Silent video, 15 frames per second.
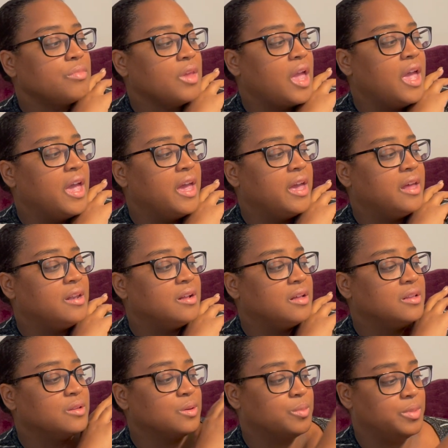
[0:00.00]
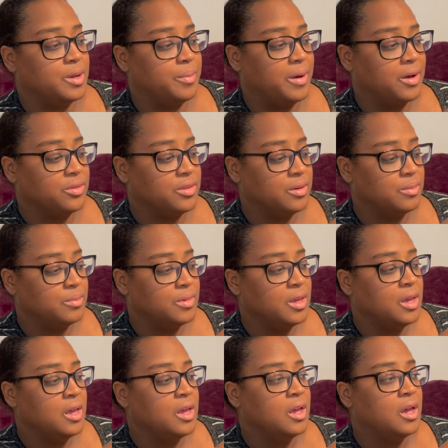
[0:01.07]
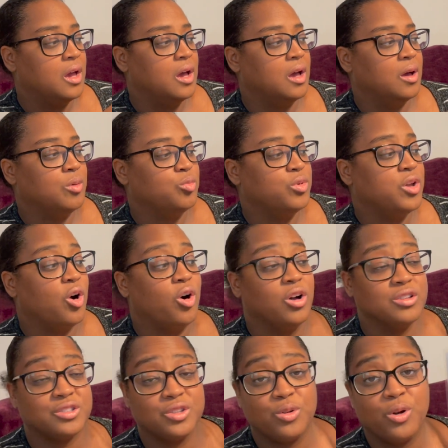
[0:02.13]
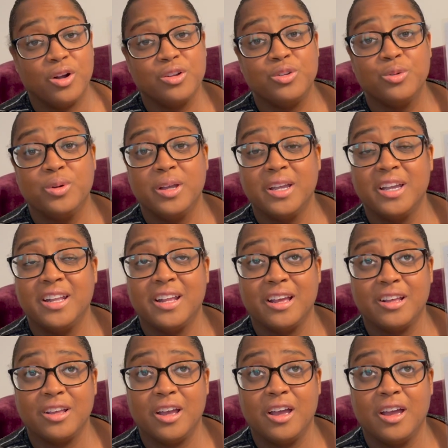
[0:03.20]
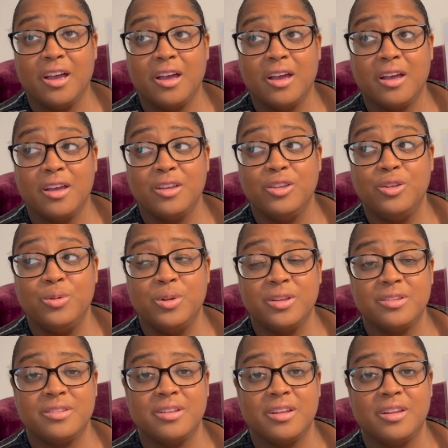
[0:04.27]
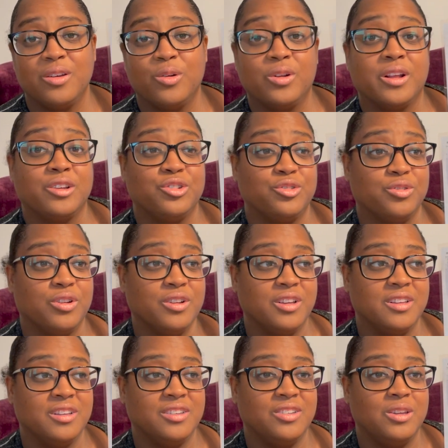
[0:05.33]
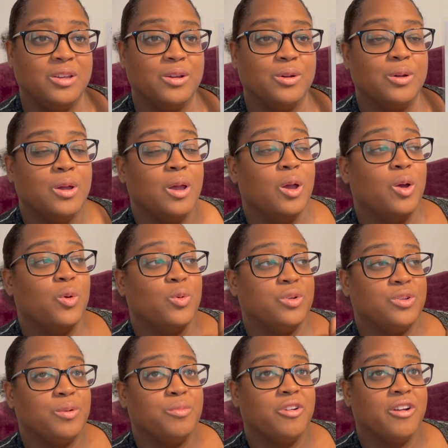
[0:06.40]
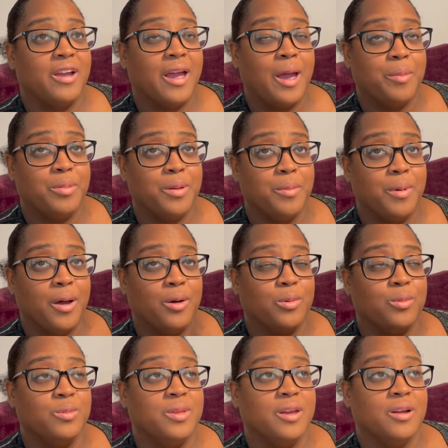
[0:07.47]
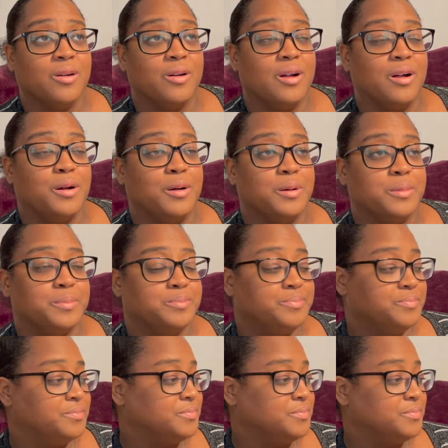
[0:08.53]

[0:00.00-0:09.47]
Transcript: and a little bit about them. Um, we also are doing in uh, a unit study on Australia this year, which I'm very happy about. Their um,